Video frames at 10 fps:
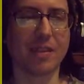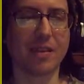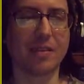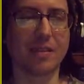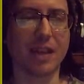
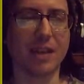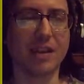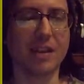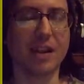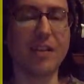Okay.
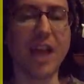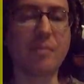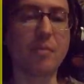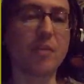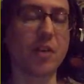And then
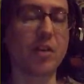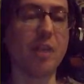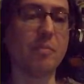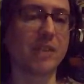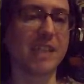we've got no
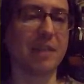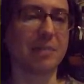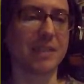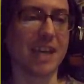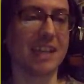more
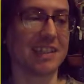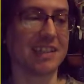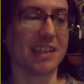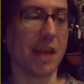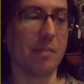teleportation
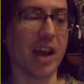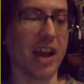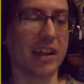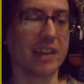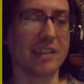to get
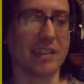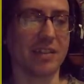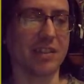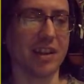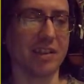back, so,
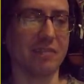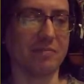you know,